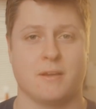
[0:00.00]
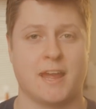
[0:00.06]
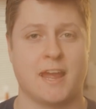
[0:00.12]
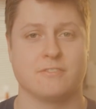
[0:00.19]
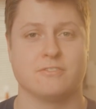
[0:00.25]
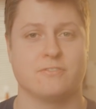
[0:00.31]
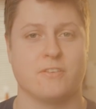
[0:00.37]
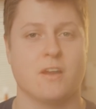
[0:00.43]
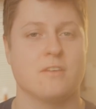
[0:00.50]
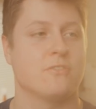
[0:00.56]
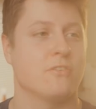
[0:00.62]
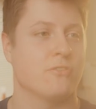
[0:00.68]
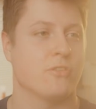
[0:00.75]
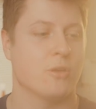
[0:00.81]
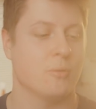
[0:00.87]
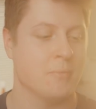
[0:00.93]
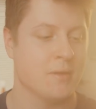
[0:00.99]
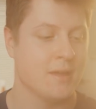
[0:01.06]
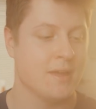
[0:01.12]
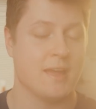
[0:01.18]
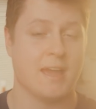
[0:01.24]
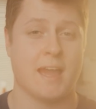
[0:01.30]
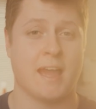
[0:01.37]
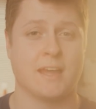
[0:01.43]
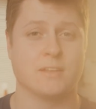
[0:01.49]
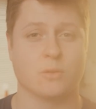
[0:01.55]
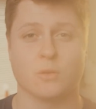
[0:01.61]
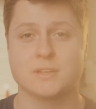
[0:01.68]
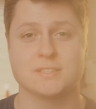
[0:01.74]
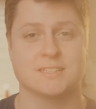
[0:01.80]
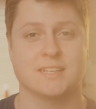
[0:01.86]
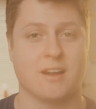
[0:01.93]
I have 5 of them, and
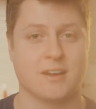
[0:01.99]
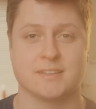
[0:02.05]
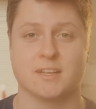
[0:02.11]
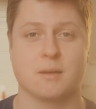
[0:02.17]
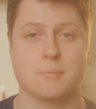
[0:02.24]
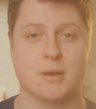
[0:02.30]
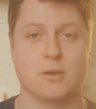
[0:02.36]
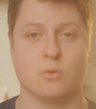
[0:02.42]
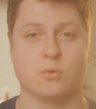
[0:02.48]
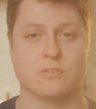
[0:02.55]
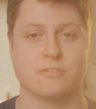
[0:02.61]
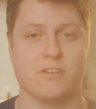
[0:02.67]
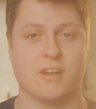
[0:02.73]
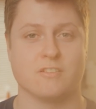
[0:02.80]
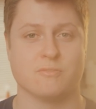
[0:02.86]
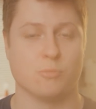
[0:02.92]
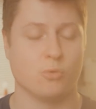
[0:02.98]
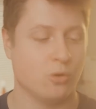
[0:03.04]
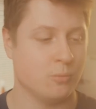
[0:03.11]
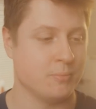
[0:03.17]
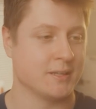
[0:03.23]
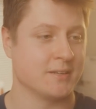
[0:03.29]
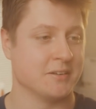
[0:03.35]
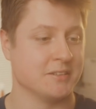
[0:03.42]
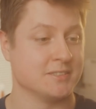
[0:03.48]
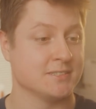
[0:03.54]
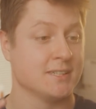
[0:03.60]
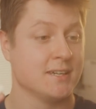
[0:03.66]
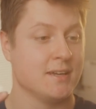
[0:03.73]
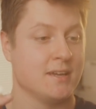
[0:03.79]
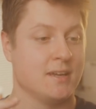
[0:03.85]
honestly I think I might order 5 more, because